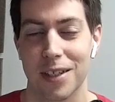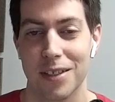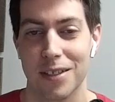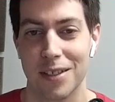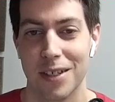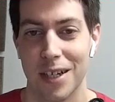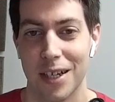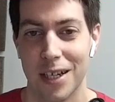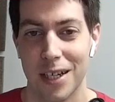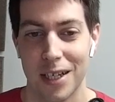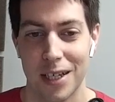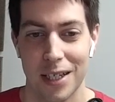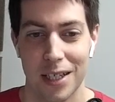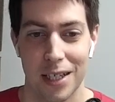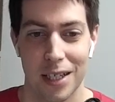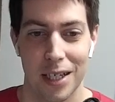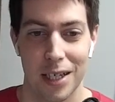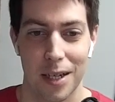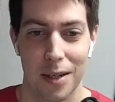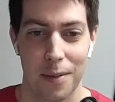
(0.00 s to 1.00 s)
new.
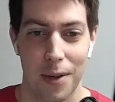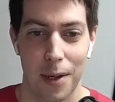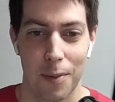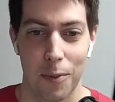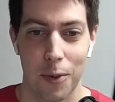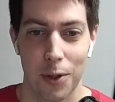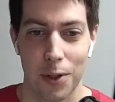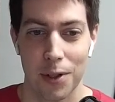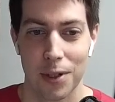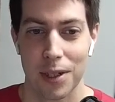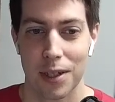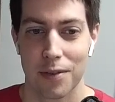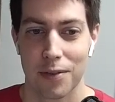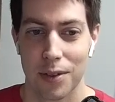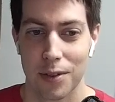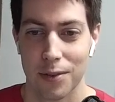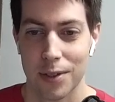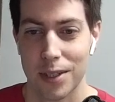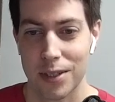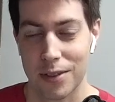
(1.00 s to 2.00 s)
Uh, I'm wondering if
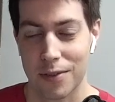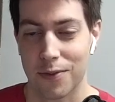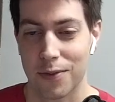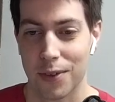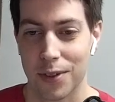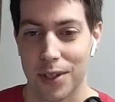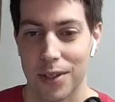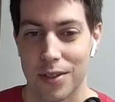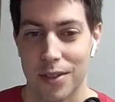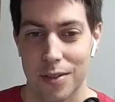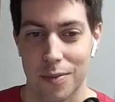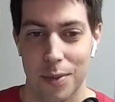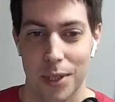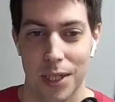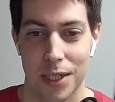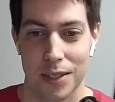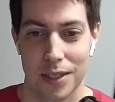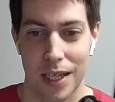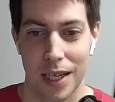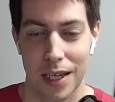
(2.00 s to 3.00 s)
the reason for this is
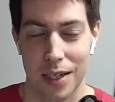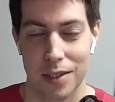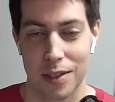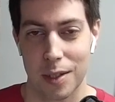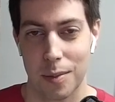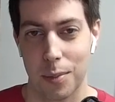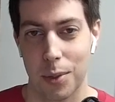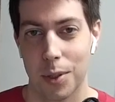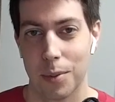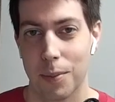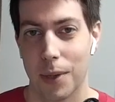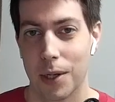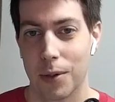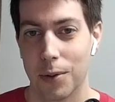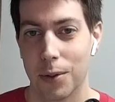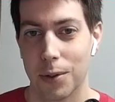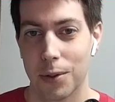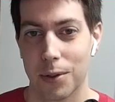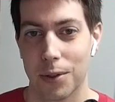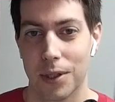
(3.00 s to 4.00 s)
because I actually put my
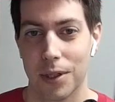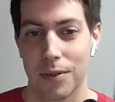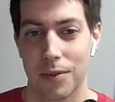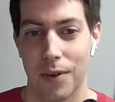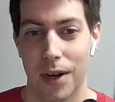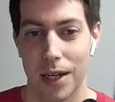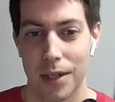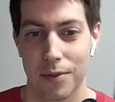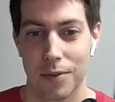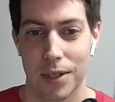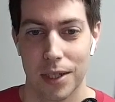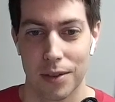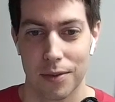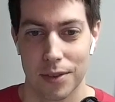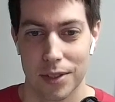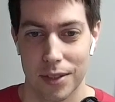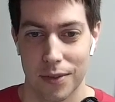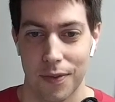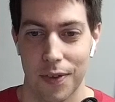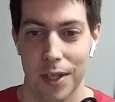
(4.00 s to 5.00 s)
order in right when it
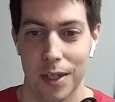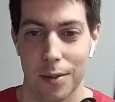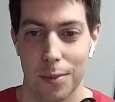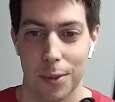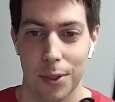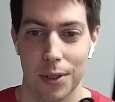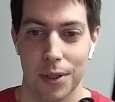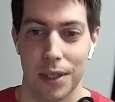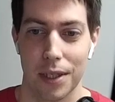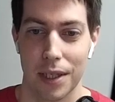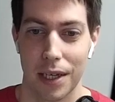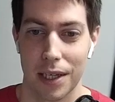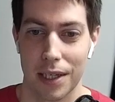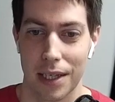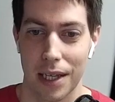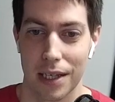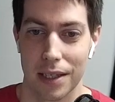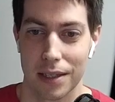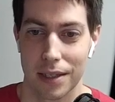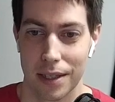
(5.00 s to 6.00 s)
was available and I
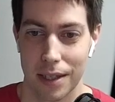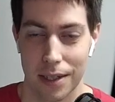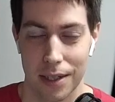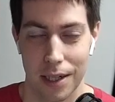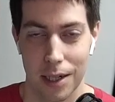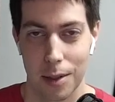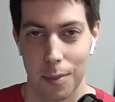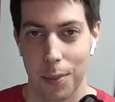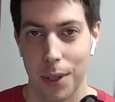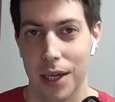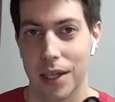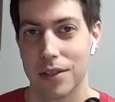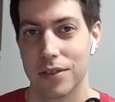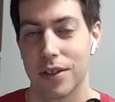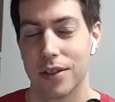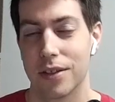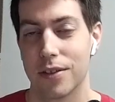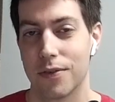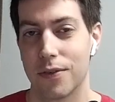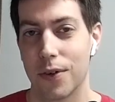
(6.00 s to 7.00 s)
got the AirPods
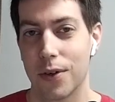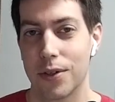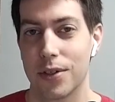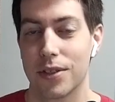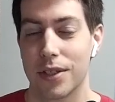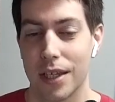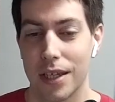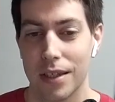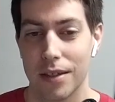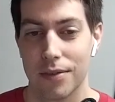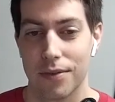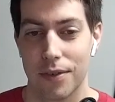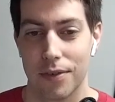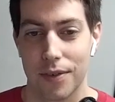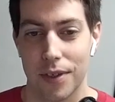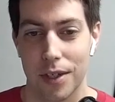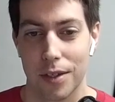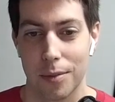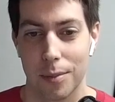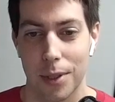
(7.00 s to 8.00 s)
on the first day of
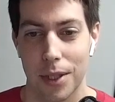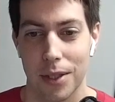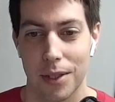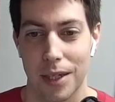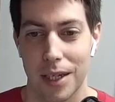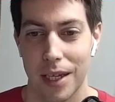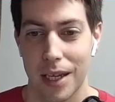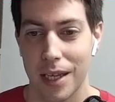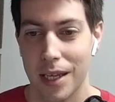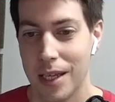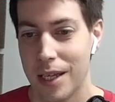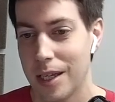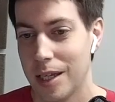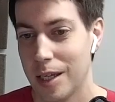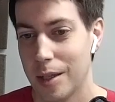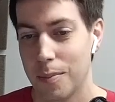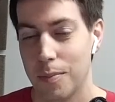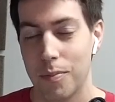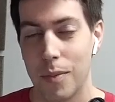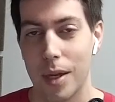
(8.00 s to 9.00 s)
availability.
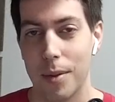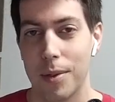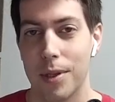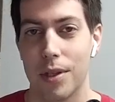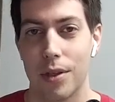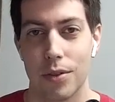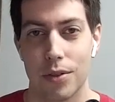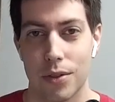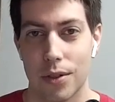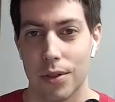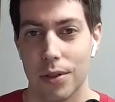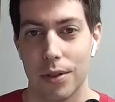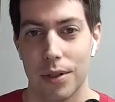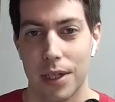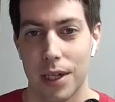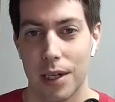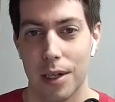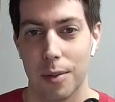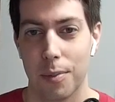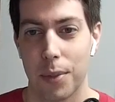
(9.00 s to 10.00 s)
Maybe those
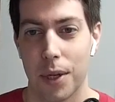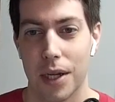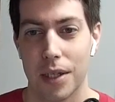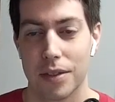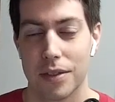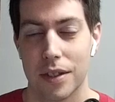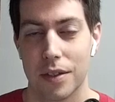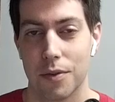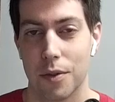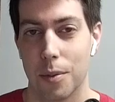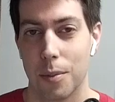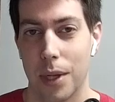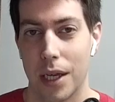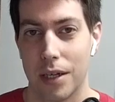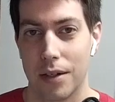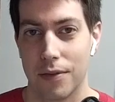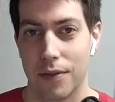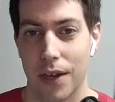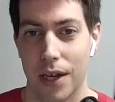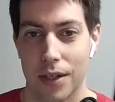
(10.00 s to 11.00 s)
early AirPods that were
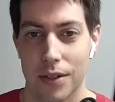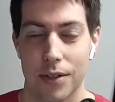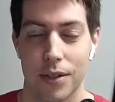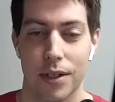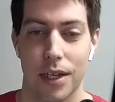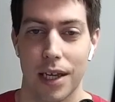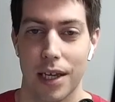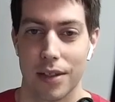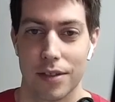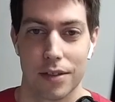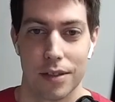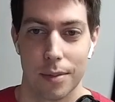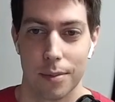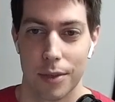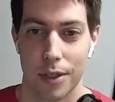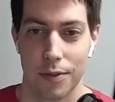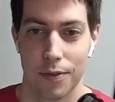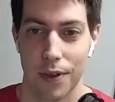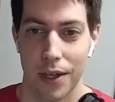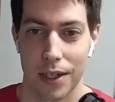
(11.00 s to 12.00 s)
manufactured had some
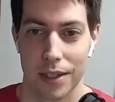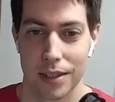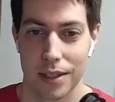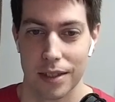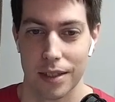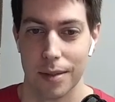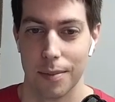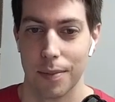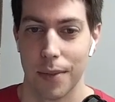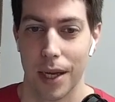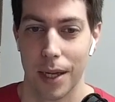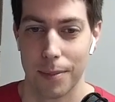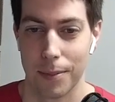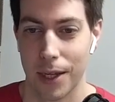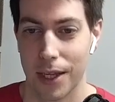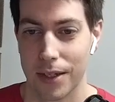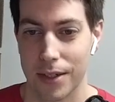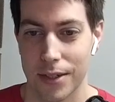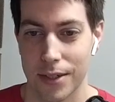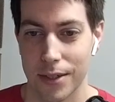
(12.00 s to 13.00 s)
defect in them. I'm
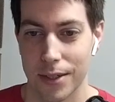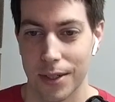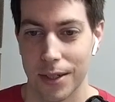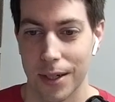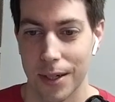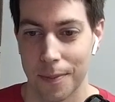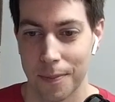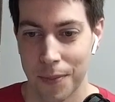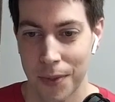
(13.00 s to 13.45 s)
not sure.